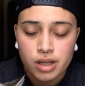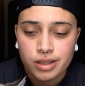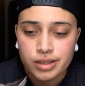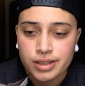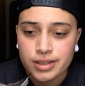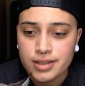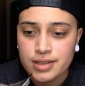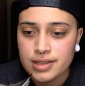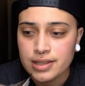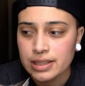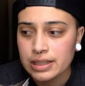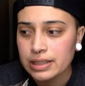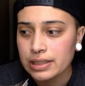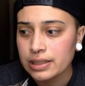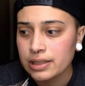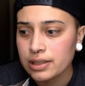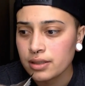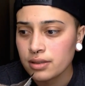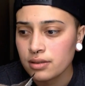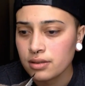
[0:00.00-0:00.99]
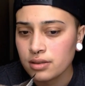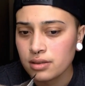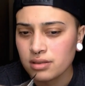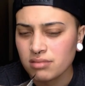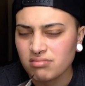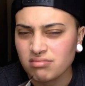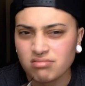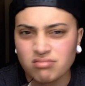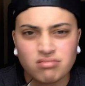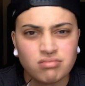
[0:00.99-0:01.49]
Let's see.
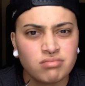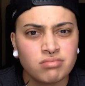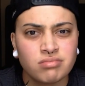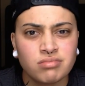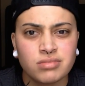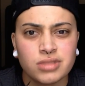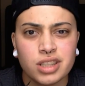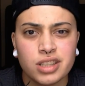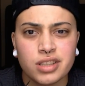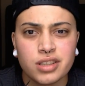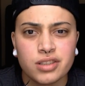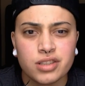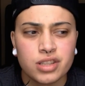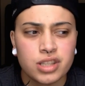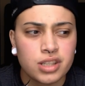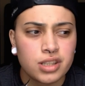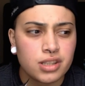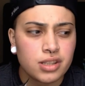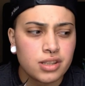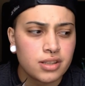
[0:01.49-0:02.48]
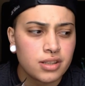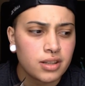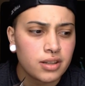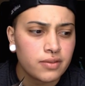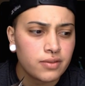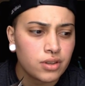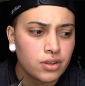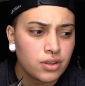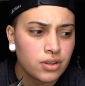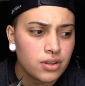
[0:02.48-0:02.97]
Any other changes that
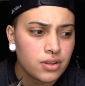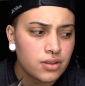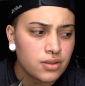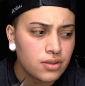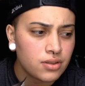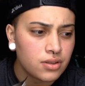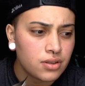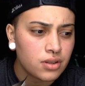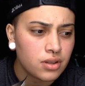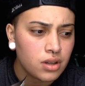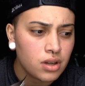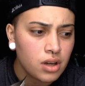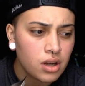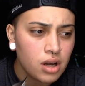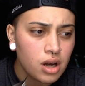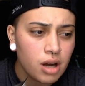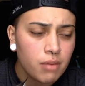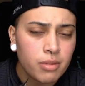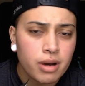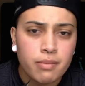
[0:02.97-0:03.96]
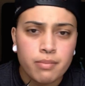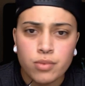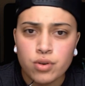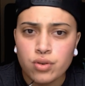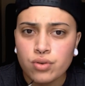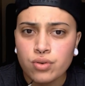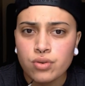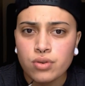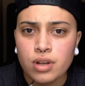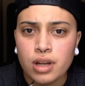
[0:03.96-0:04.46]
I've noticed? My
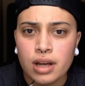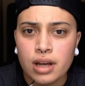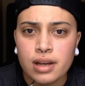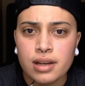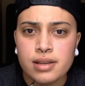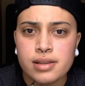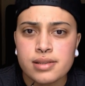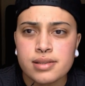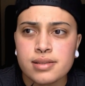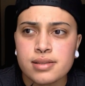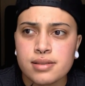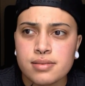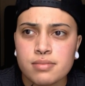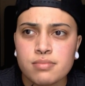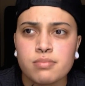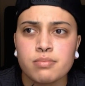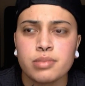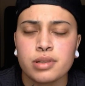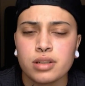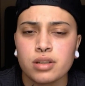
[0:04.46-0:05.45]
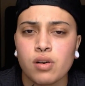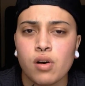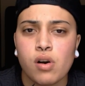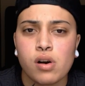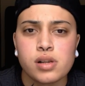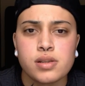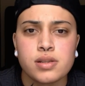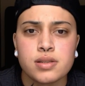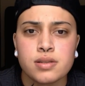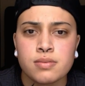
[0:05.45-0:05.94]
mood has been
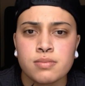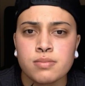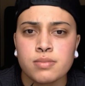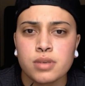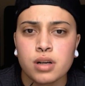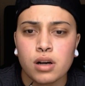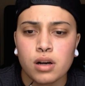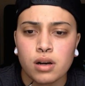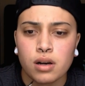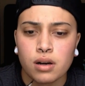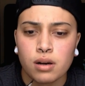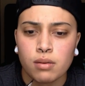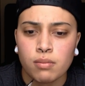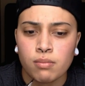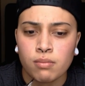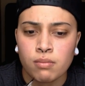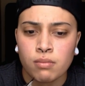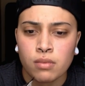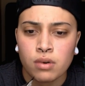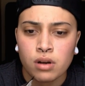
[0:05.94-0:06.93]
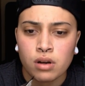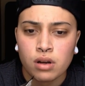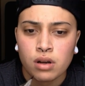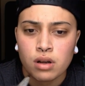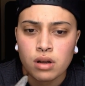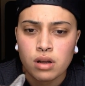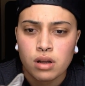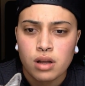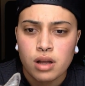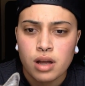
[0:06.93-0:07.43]
awesome.
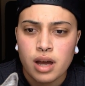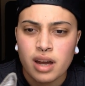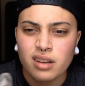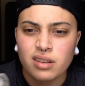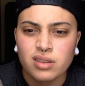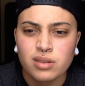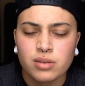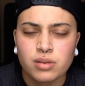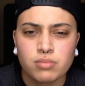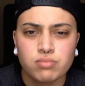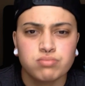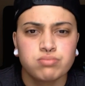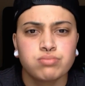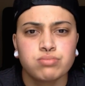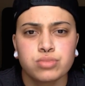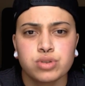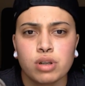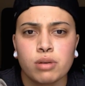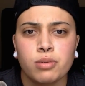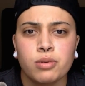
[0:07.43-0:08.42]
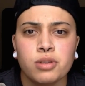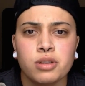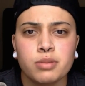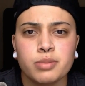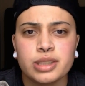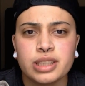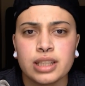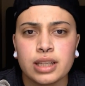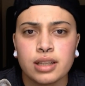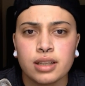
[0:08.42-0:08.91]
Had a little trouble in the
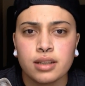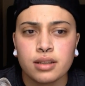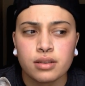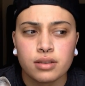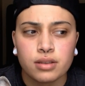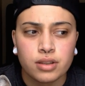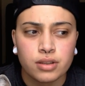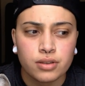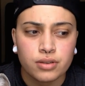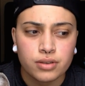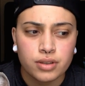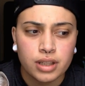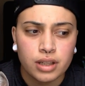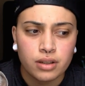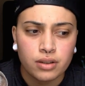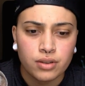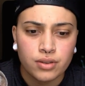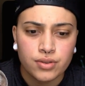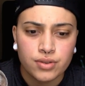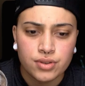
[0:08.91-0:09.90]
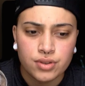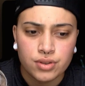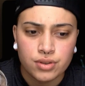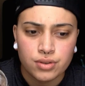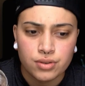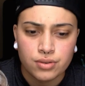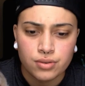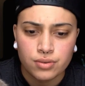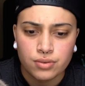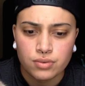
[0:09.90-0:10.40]
beginning, getting used
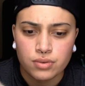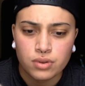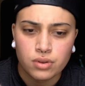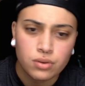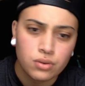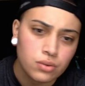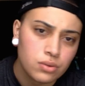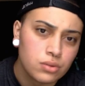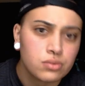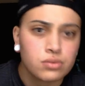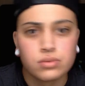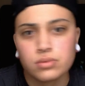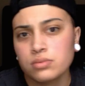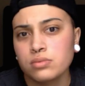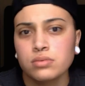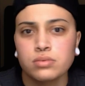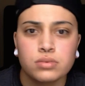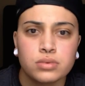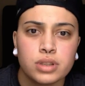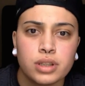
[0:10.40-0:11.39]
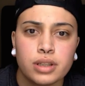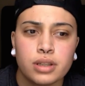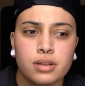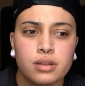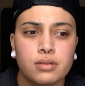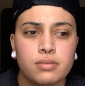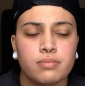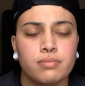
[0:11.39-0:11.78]
to the whole like